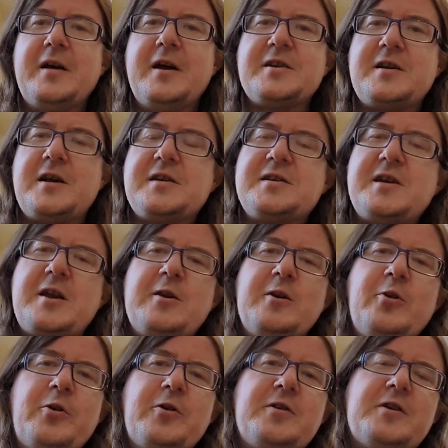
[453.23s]
As I said,
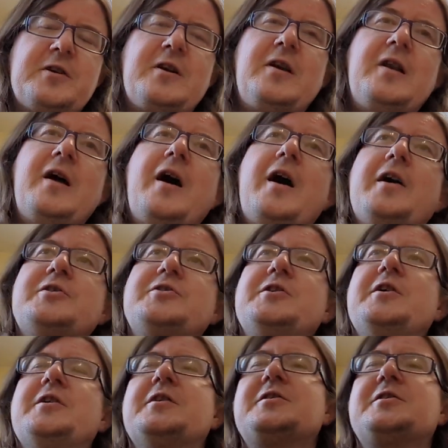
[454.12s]
a lot of the
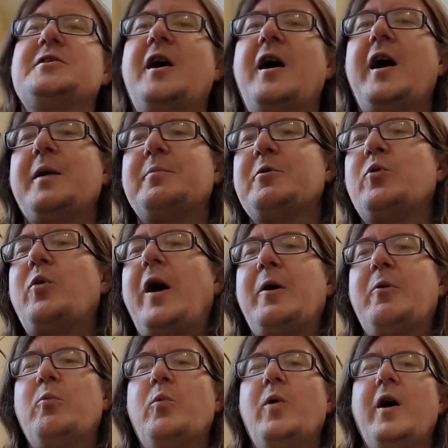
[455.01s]
clergy at the time were
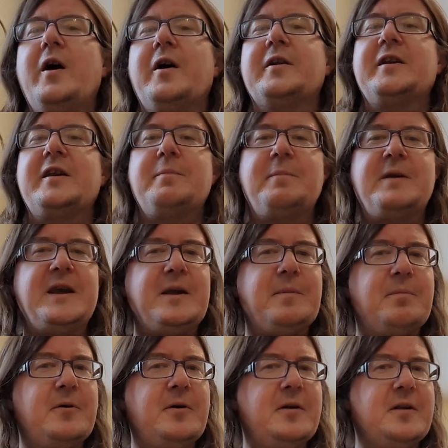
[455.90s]
quite worldly
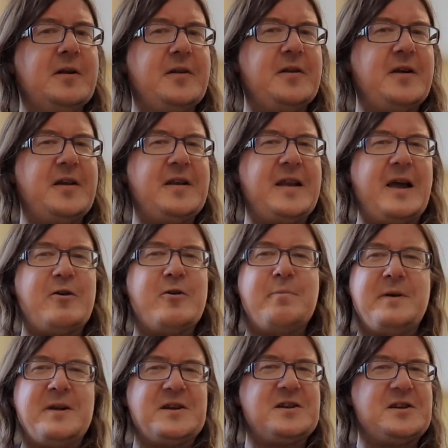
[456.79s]
people, and they were
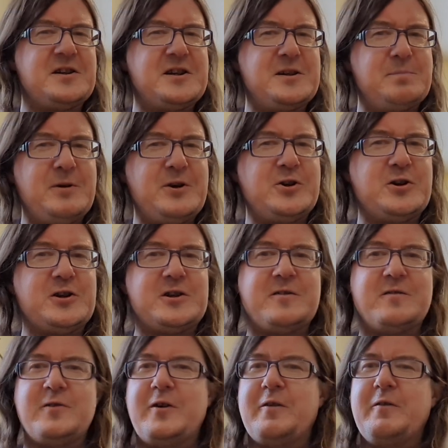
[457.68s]
a bit suspicious
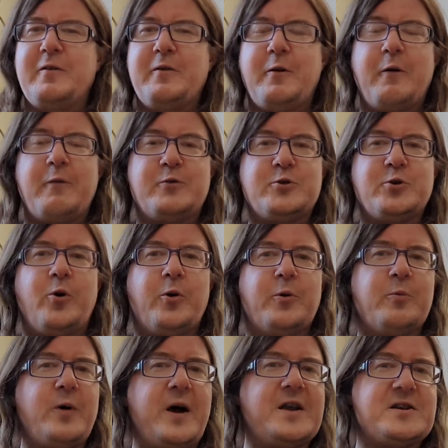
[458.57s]
of
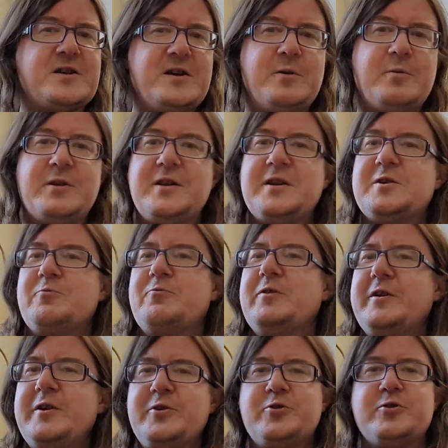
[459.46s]
John Wesley with his
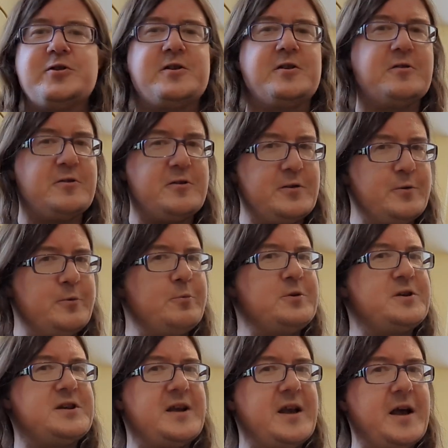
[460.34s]
religious
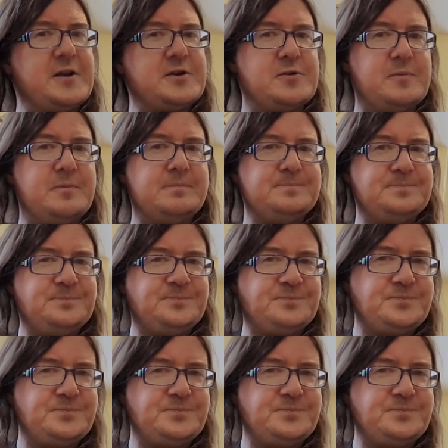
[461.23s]
enthusiasm.